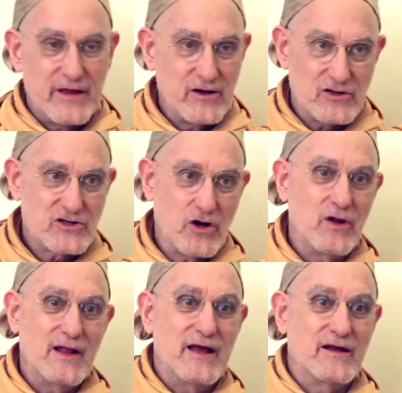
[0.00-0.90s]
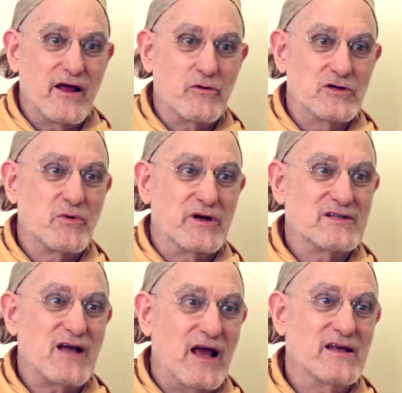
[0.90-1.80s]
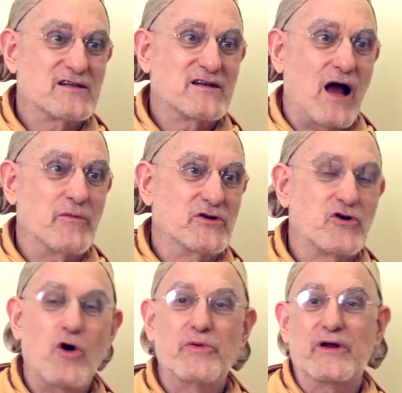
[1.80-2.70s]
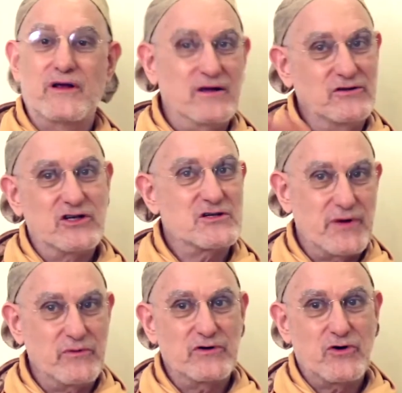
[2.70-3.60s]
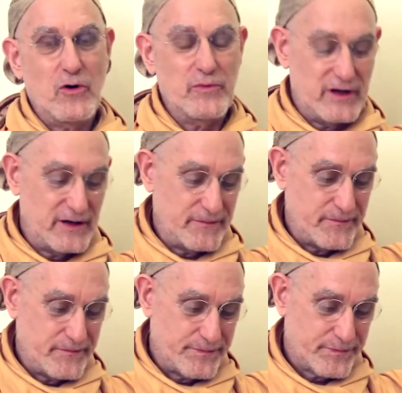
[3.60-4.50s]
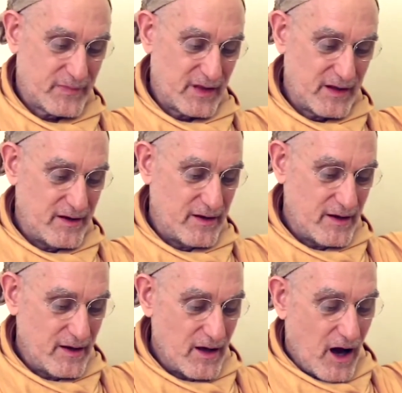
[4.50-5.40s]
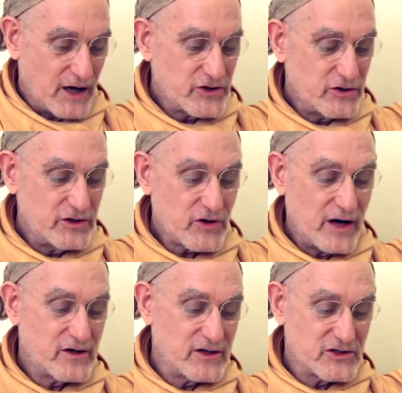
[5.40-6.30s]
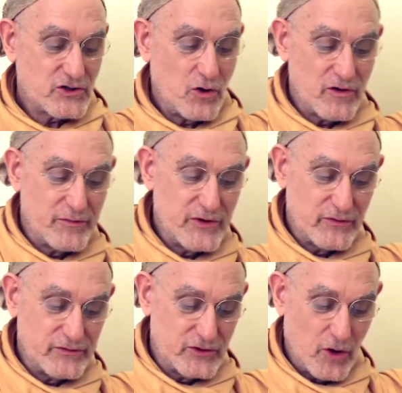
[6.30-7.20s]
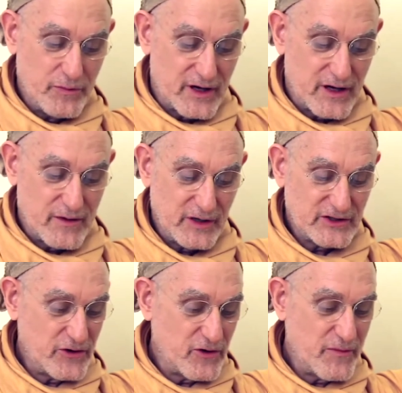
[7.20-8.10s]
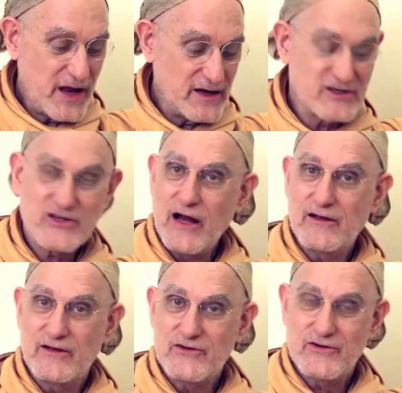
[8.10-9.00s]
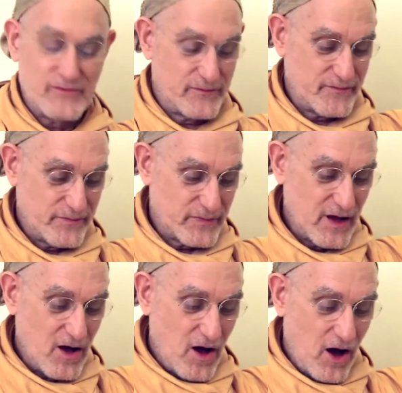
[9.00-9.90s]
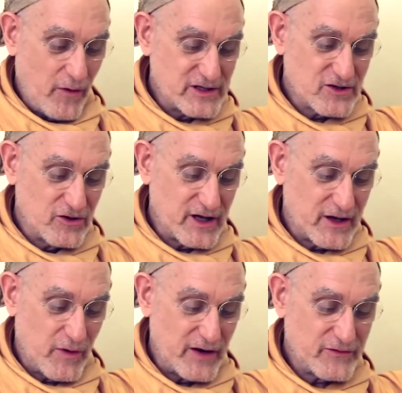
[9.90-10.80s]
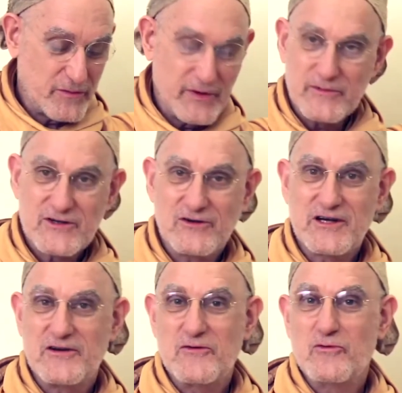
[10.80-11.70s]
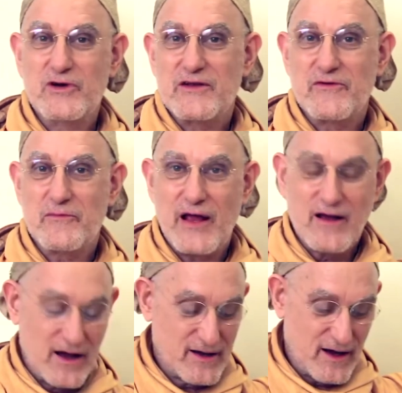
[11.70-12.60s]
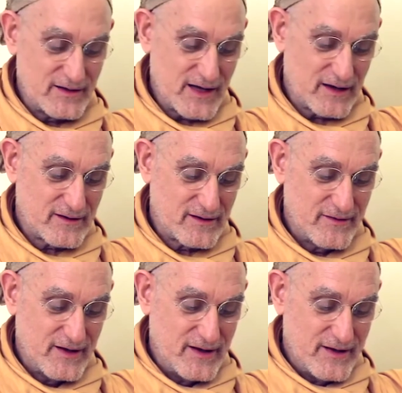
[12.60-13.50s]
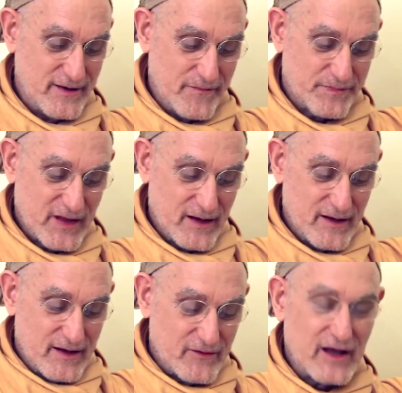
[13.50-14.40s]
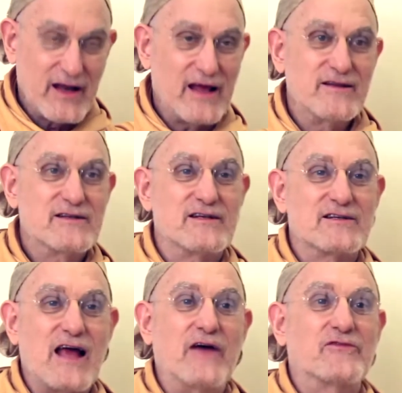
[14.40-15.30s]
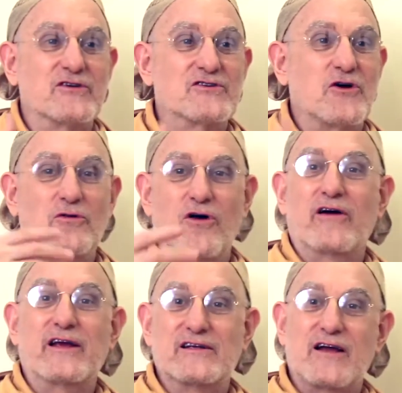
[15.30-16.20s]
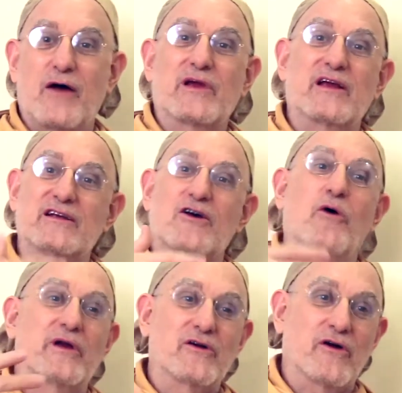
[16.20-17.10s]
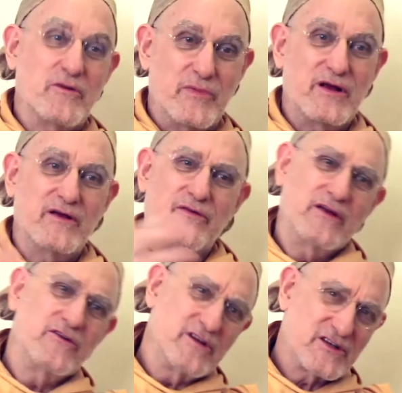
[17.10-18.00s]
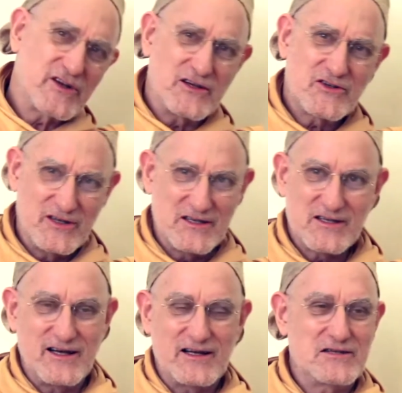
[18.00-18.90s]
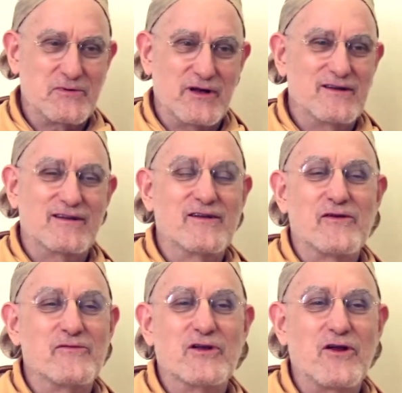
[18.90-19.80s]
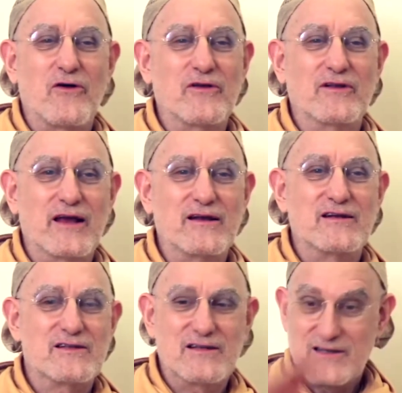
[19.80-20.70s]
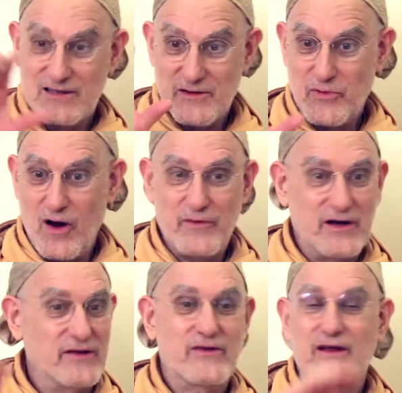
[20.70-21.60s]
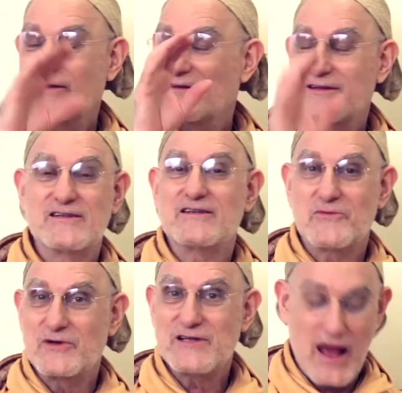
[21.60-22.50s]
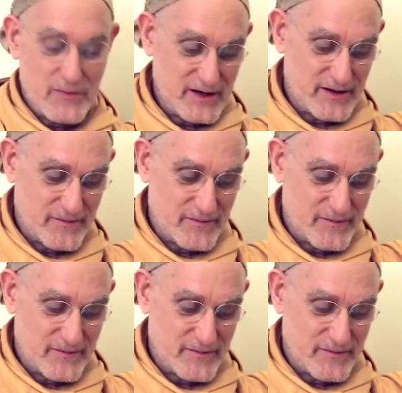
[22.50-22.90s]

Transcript: So in other words, when it's his time with Draupadi, he'll just be with Draupadi. Arjuna tried to console the beautiful Draupadi, she remained silent, always looking away from him, so she wouldn't even make eye contact. Right, and this is after so long he's hoping going to be, and then you discuss these things, but no, the ladies, this is the prominent thing, this is what's happening.